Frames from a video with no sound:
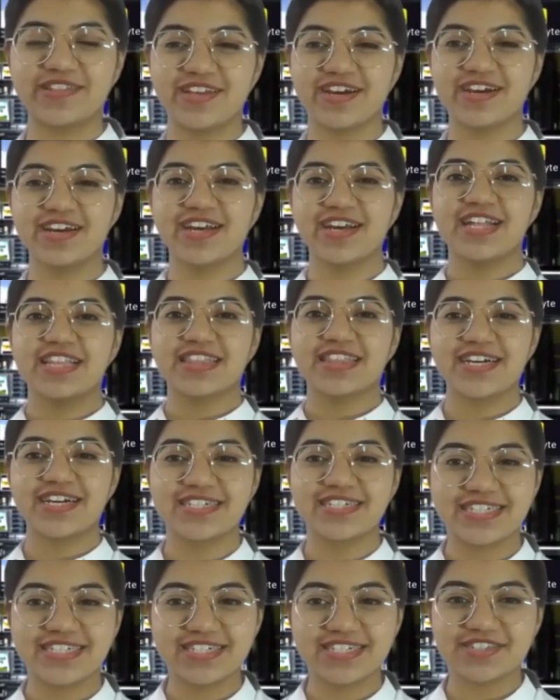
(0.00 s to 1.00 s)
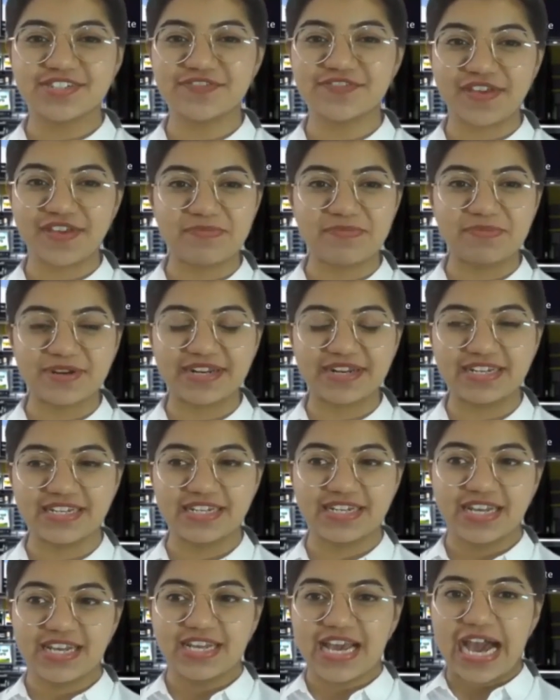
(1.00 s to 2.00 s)
on the 30th of April.
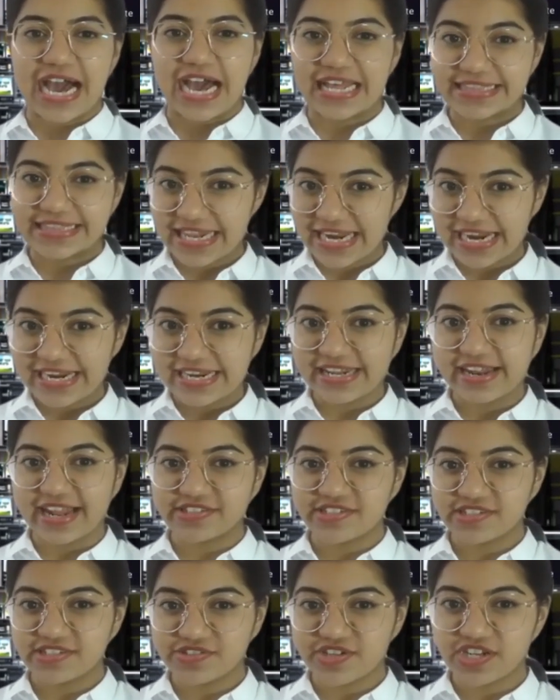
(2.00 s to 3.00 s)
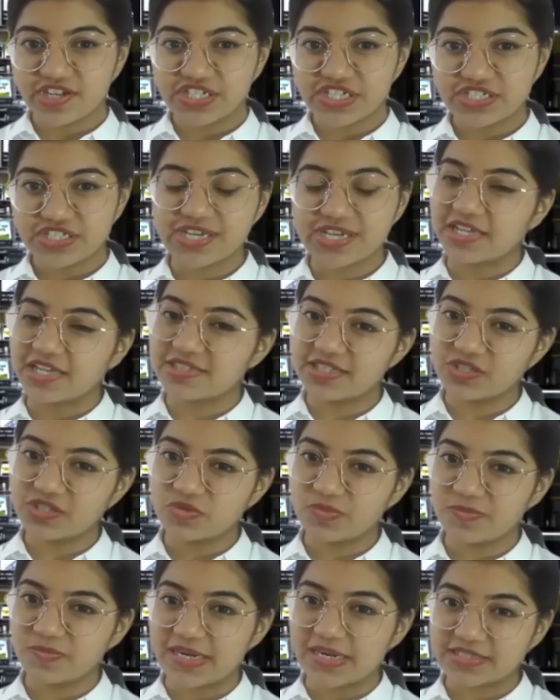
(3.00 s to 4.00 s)
Are there any registration charges
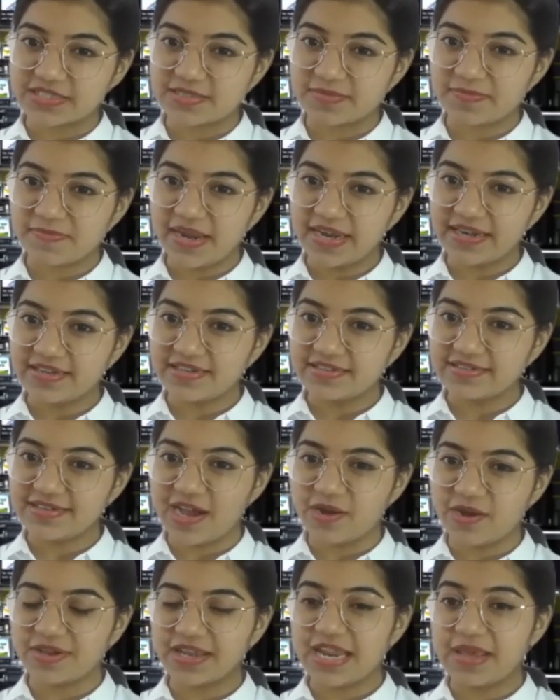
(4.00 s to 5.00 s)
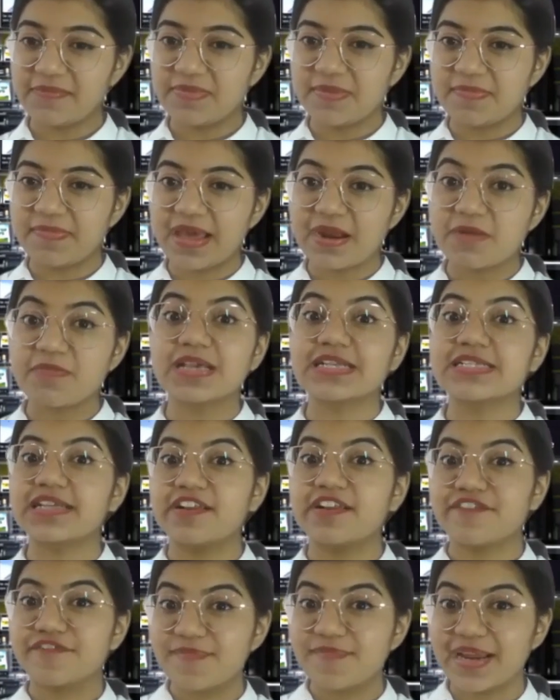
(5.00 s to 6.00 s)
to participate, and how can I prepare
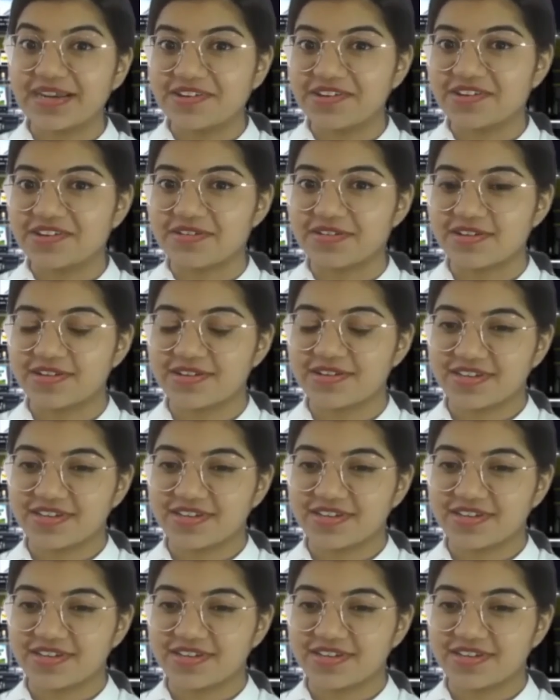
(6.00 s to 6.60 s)
myself better?